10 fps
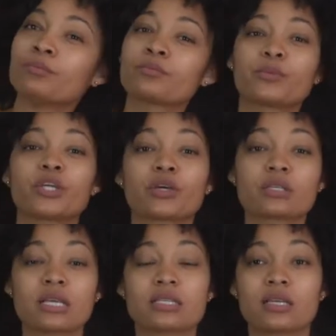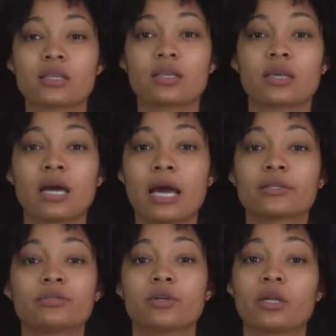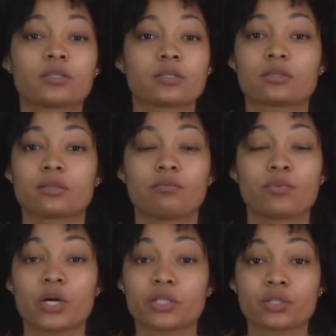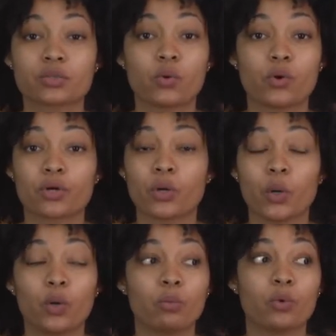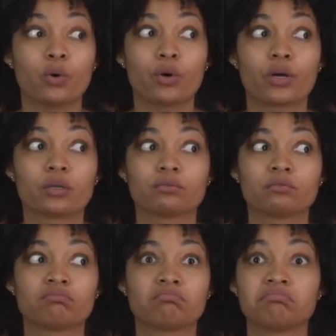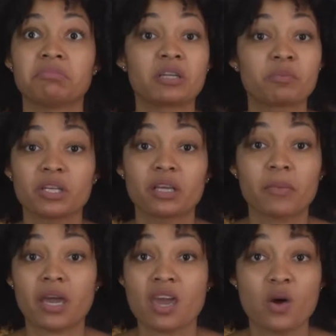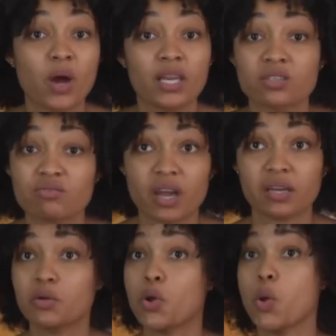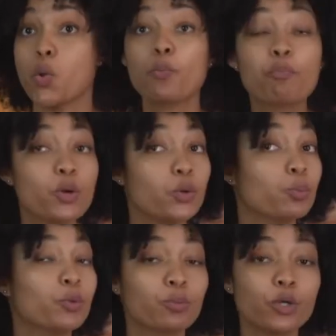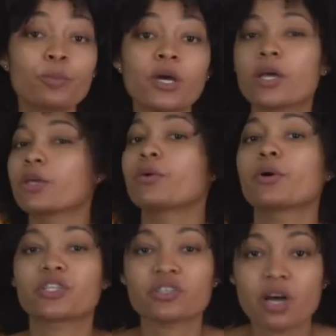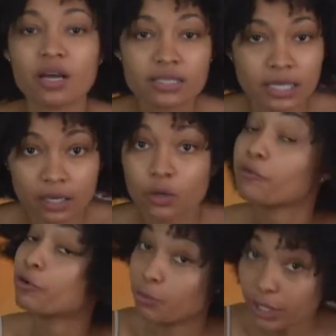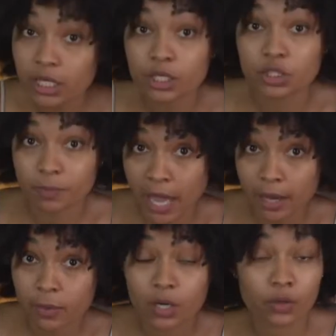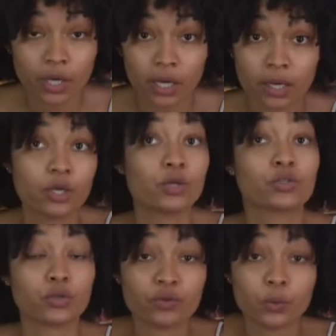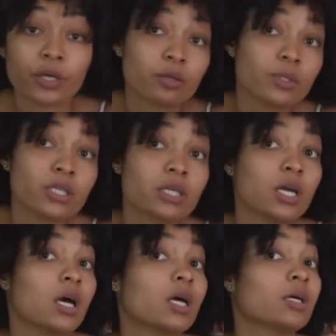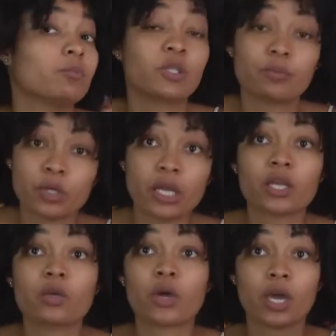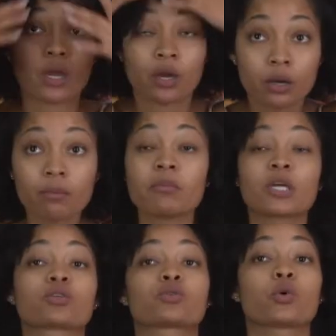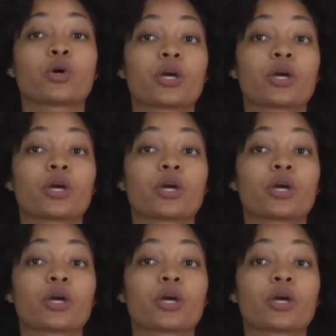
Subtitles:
Because that's another thing, I do not brush or comb or manipulate my hair while it's dry. Nope. You are just asking for breakage, ma'am. Okay, so if you want to be manipulating your hair, make sure